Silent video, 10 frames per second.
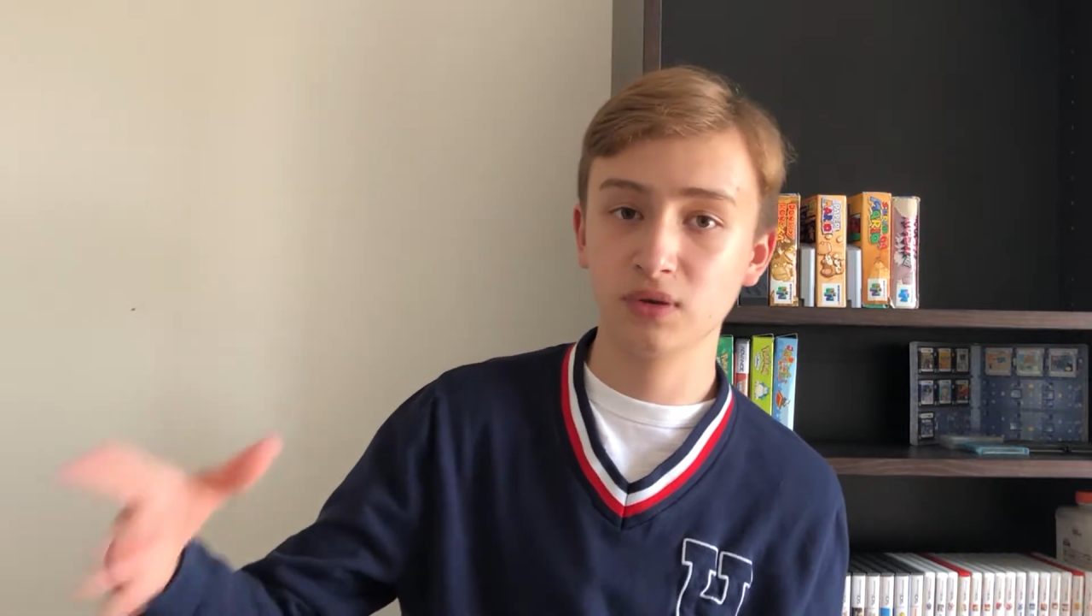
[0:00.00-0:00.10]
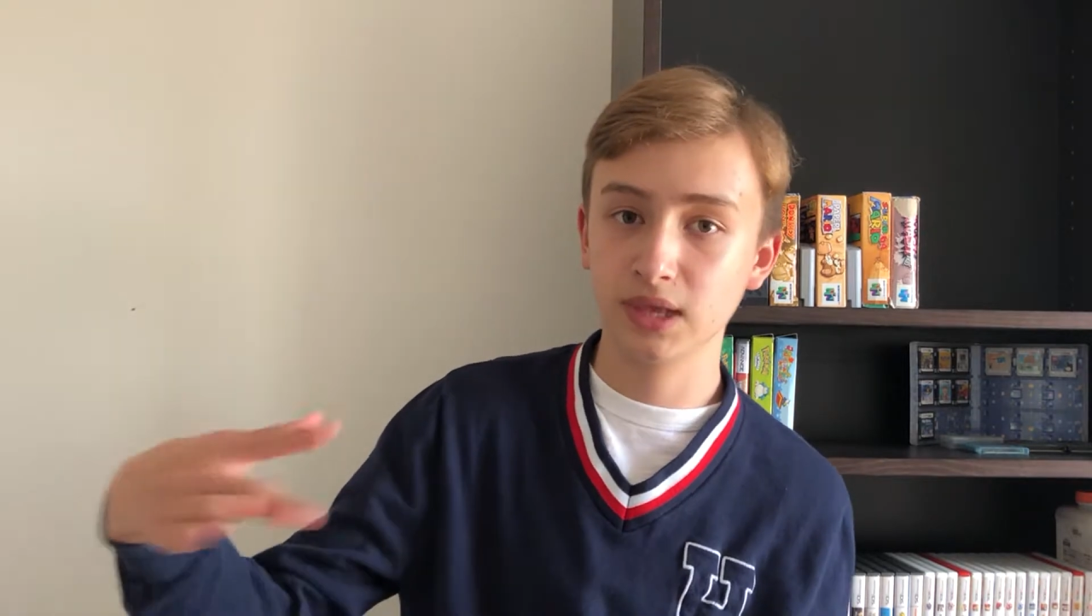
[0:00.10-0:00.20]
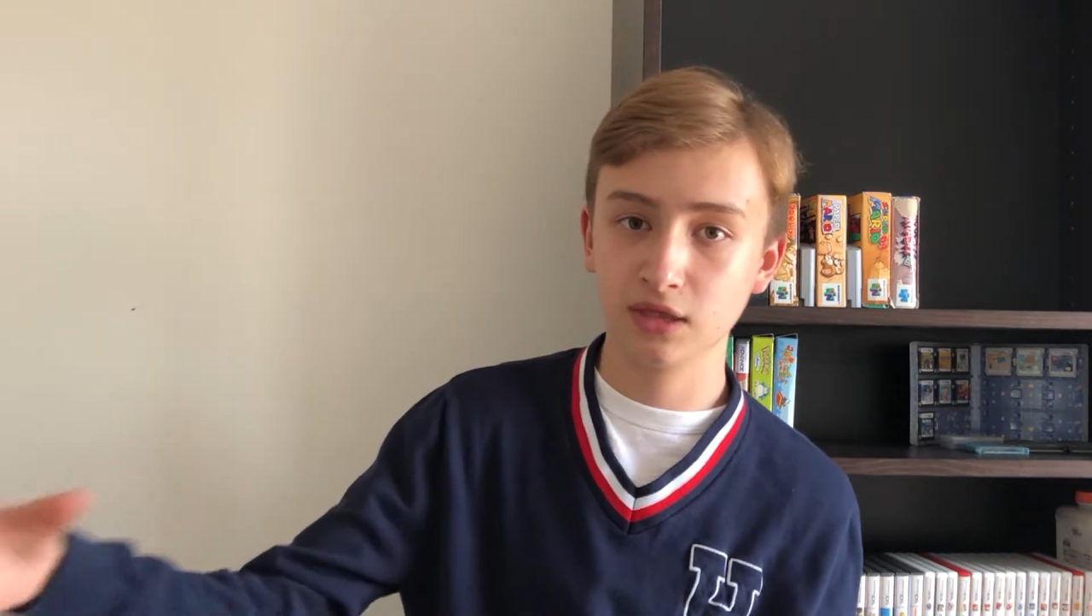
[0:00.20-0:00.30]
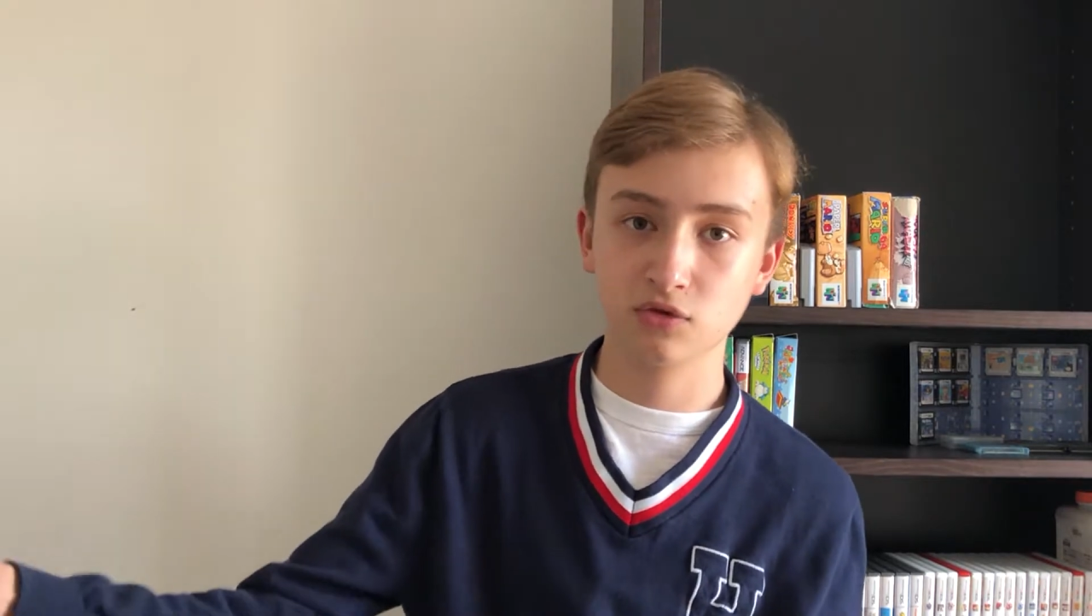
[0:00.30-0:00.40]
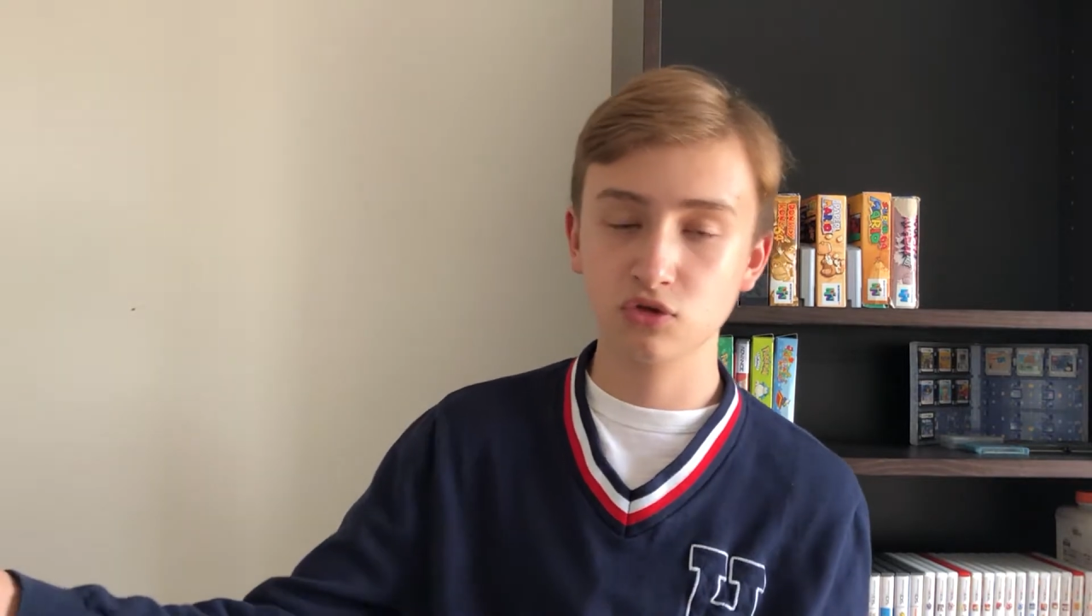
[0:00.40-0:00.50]
and
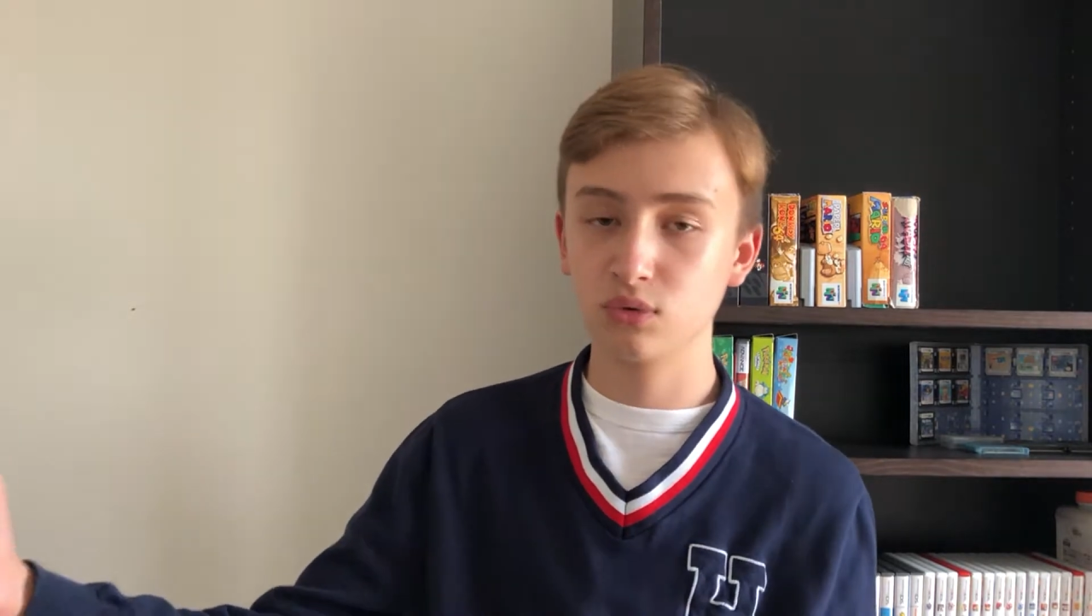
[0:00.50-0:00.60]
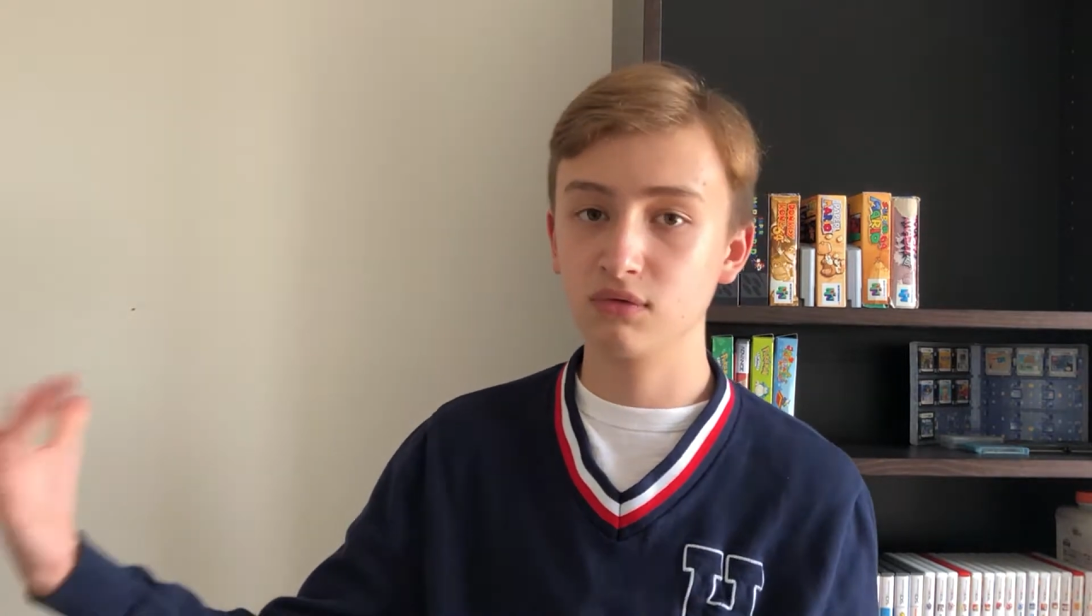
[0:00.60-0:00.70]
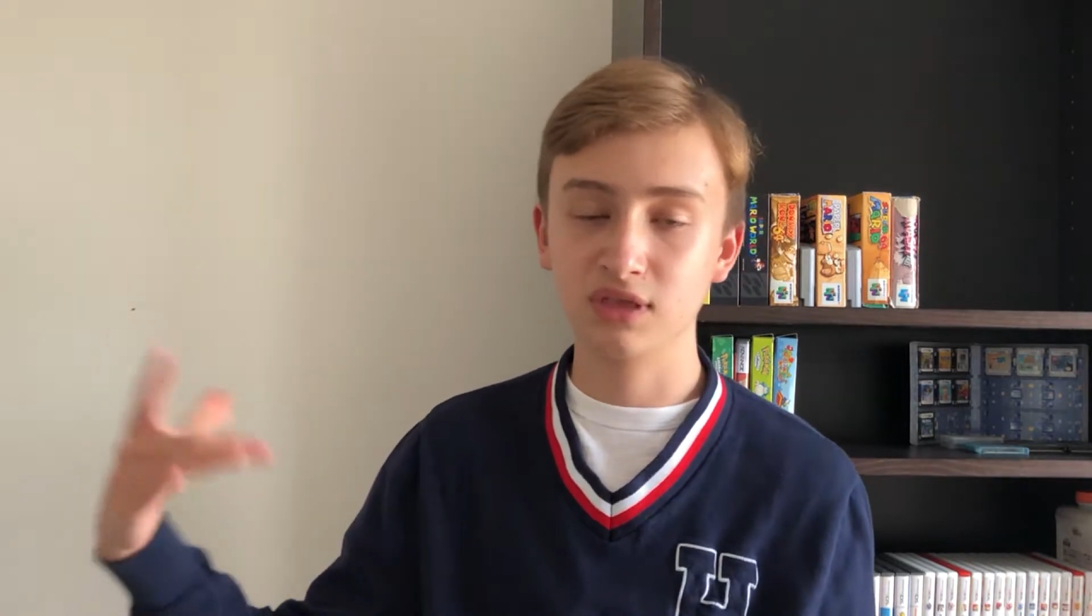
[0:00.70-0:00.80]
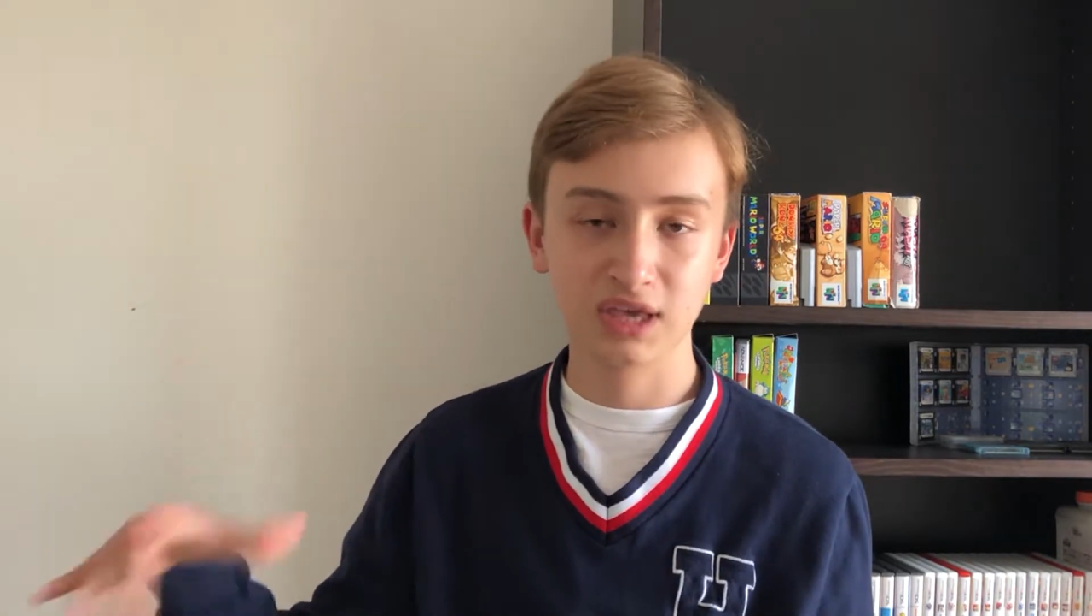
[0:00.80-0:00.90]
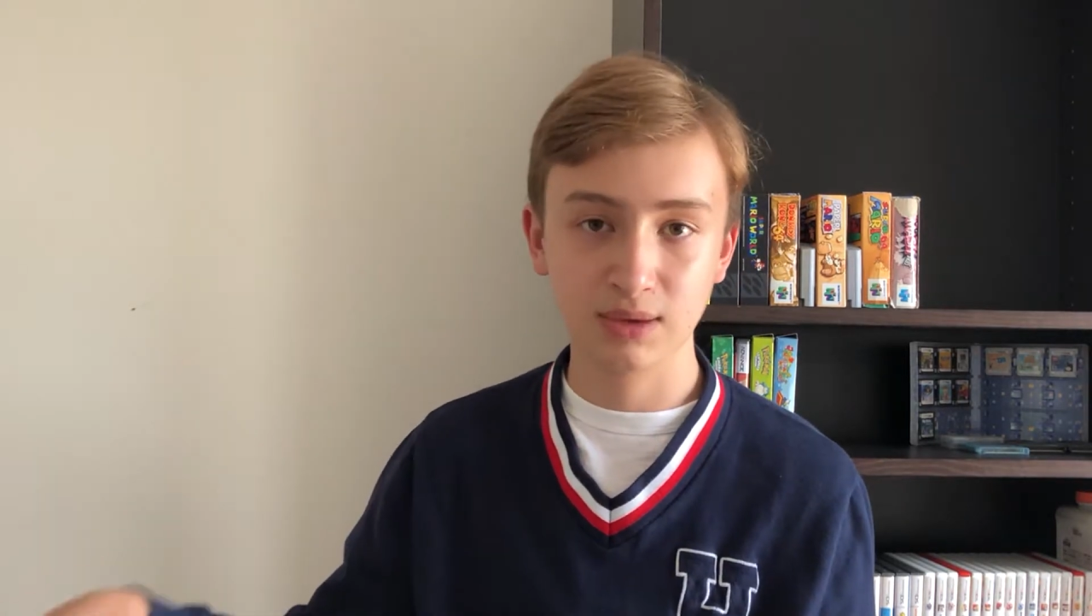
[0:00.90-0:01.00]
the inserts or
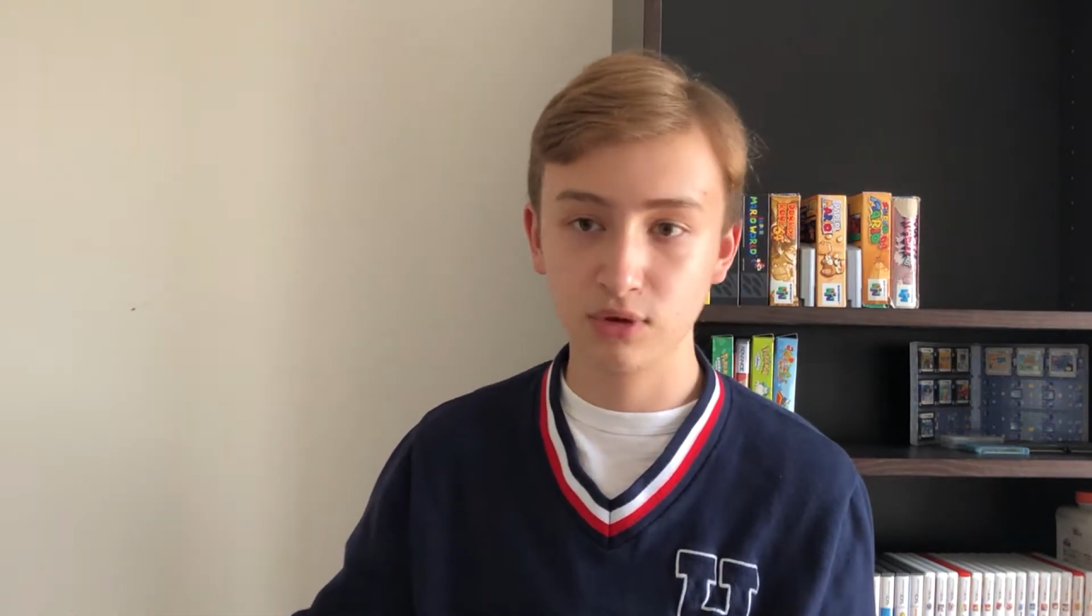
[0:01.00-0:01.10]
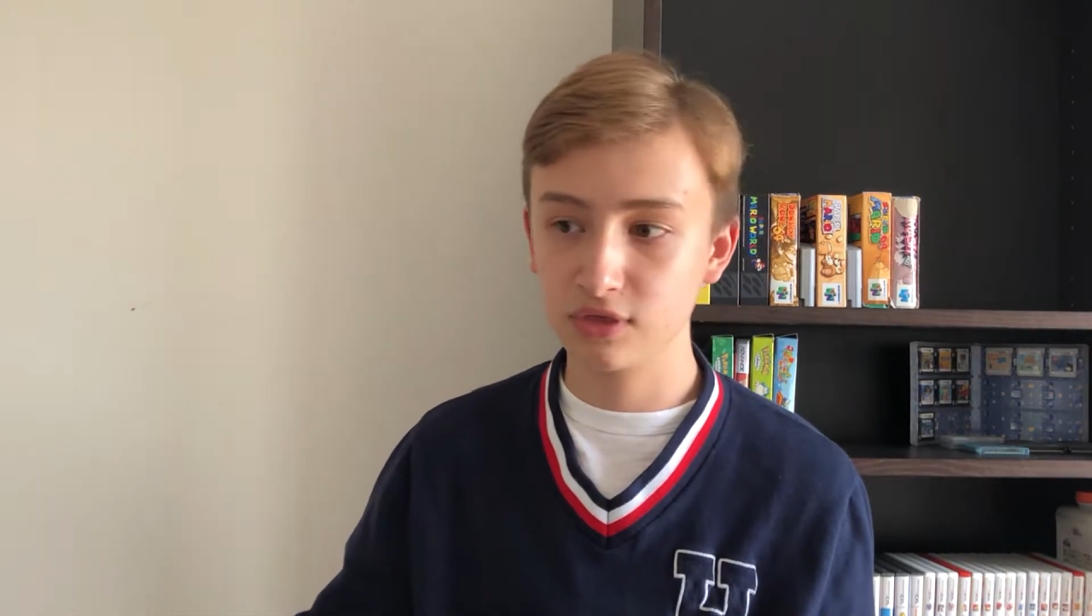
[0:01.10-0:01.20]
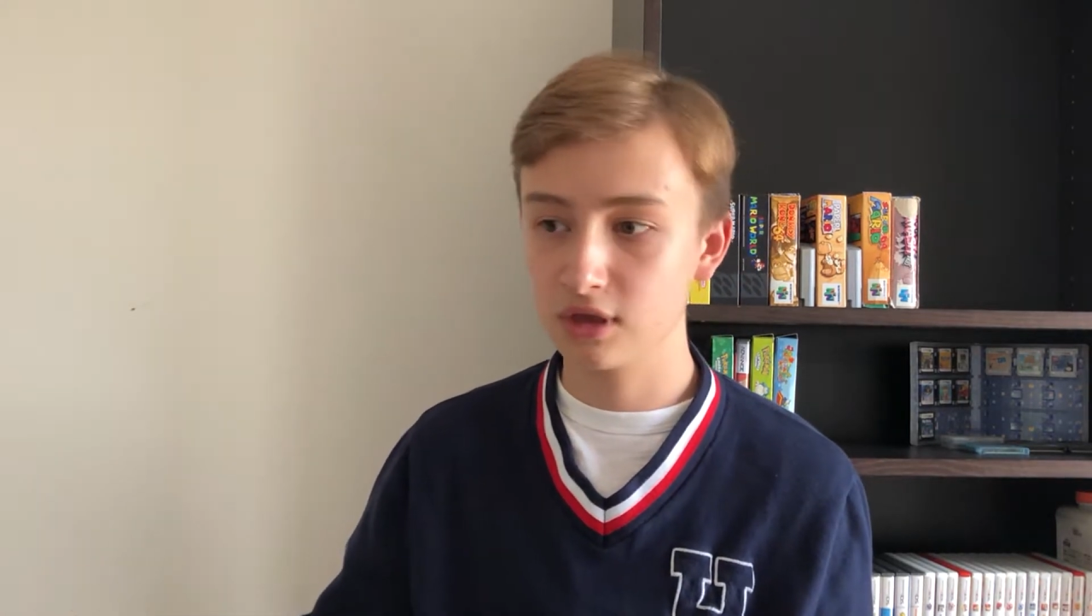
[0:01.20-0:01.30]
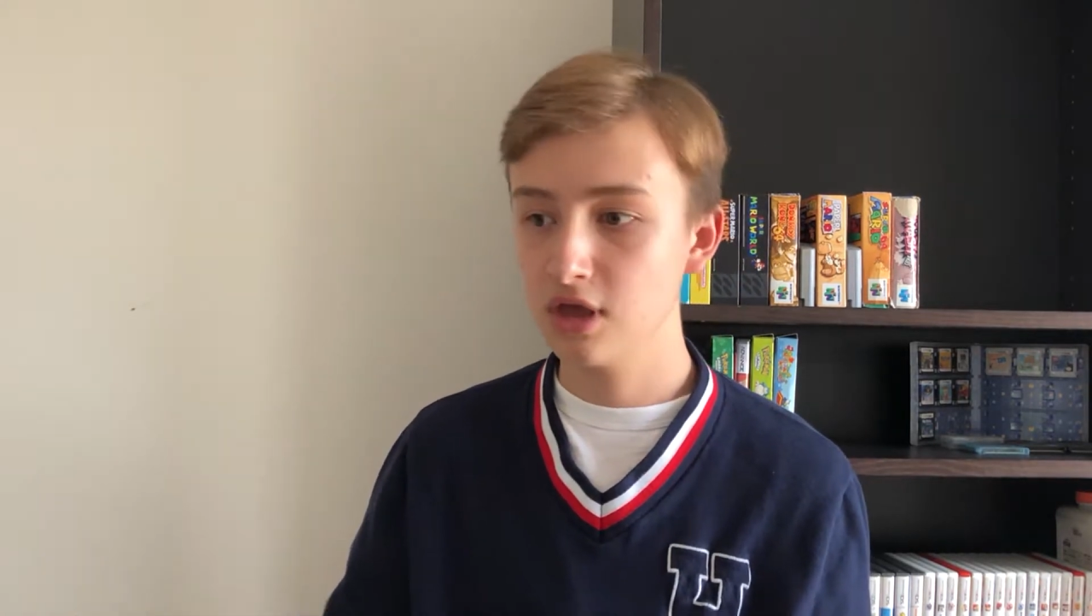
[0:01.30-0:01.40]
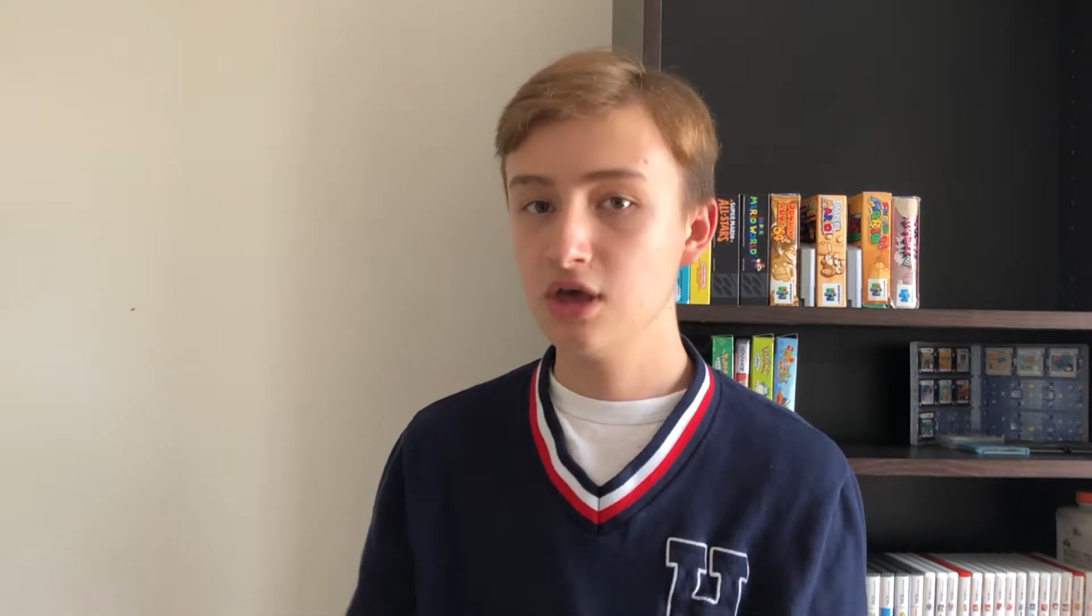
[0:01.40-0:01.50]
whatever that came with
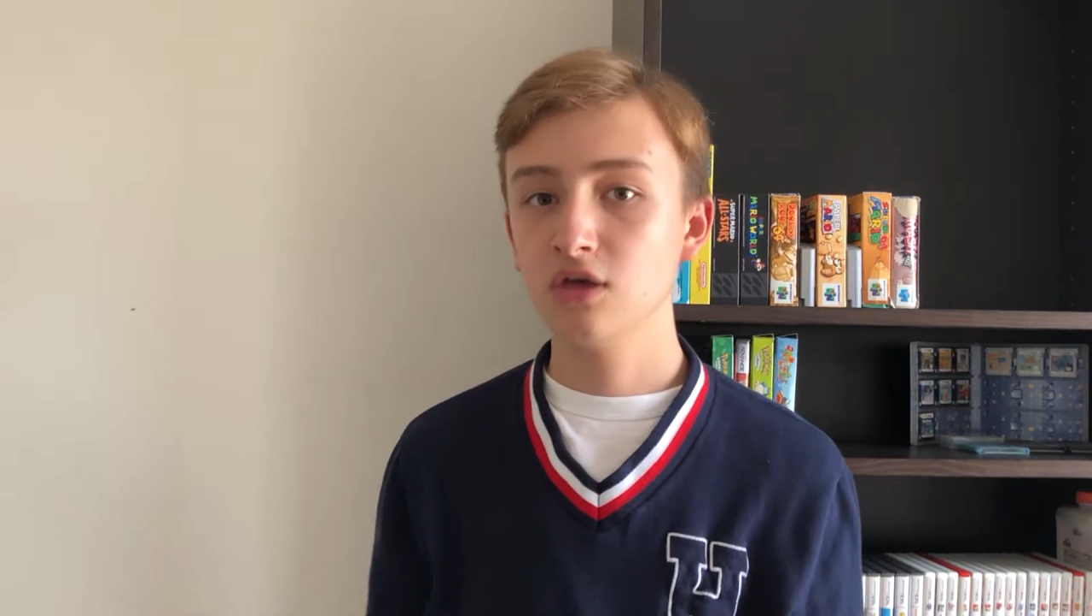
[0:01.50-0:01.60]
it.